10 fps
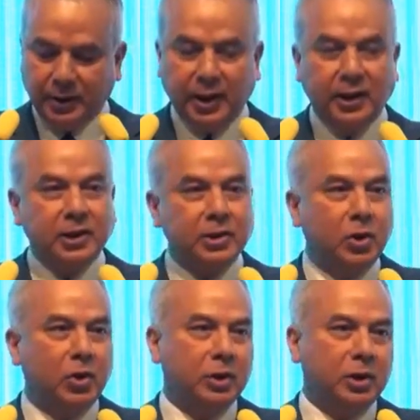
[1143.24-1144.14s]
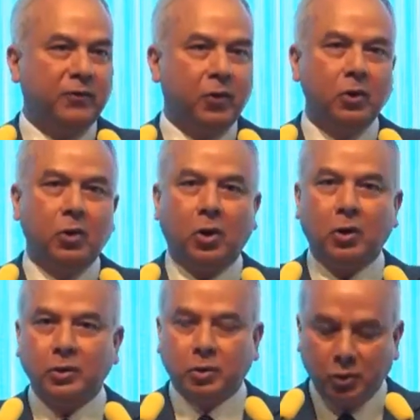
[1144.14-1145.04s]
It is not a
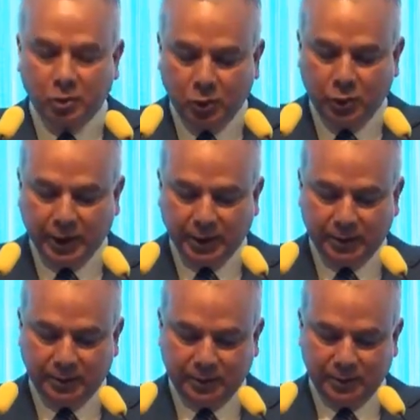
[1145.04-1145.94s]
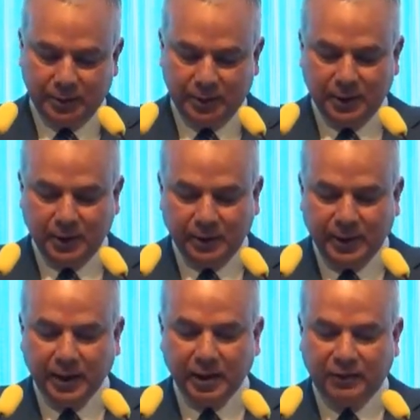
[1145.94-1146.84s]
foregone conclusion
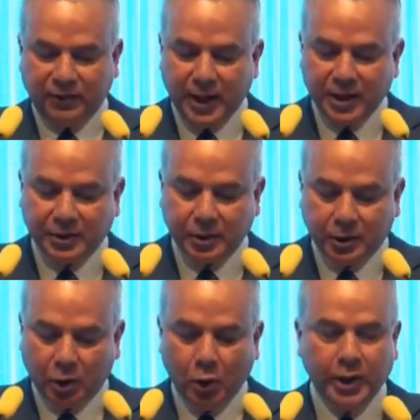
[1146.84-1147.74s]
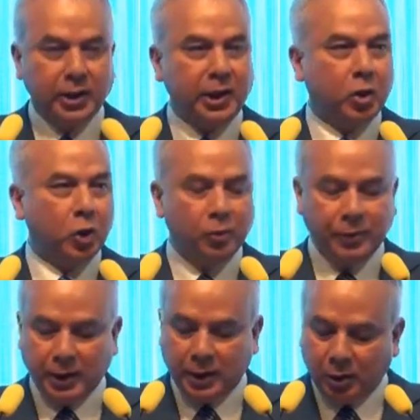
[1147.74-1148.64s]
that a fast-growing
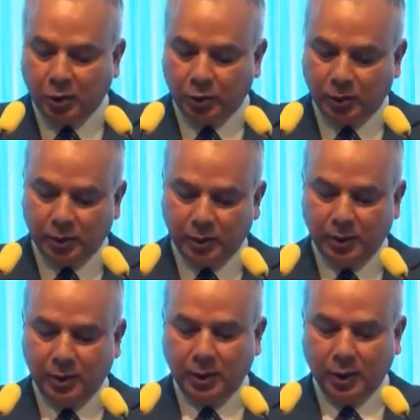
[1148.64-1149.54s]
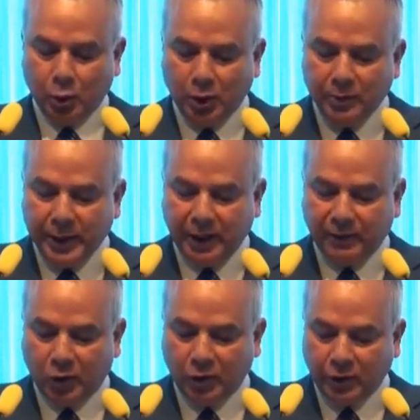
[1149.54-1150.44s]
economy alone will make
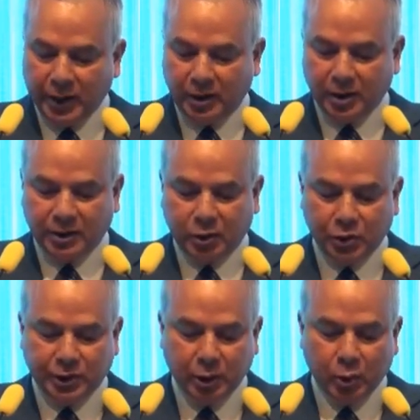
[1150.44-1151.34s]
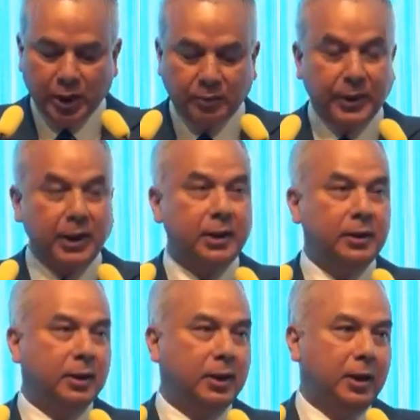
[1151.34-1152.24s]
for greater social well-being
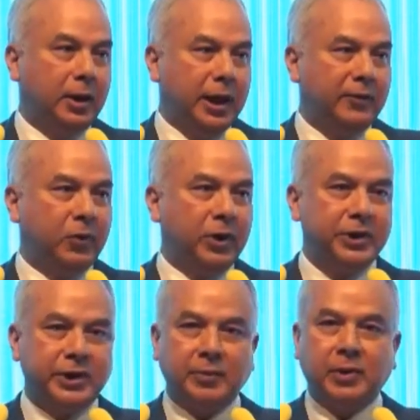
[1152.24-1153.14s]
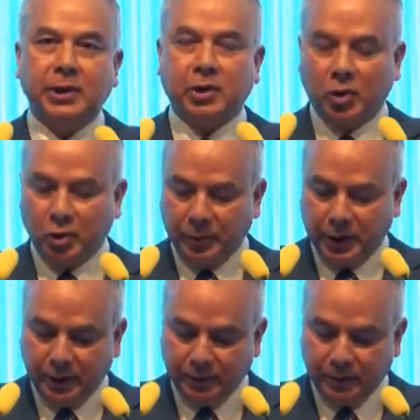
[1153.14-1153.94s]
and for a stable economy.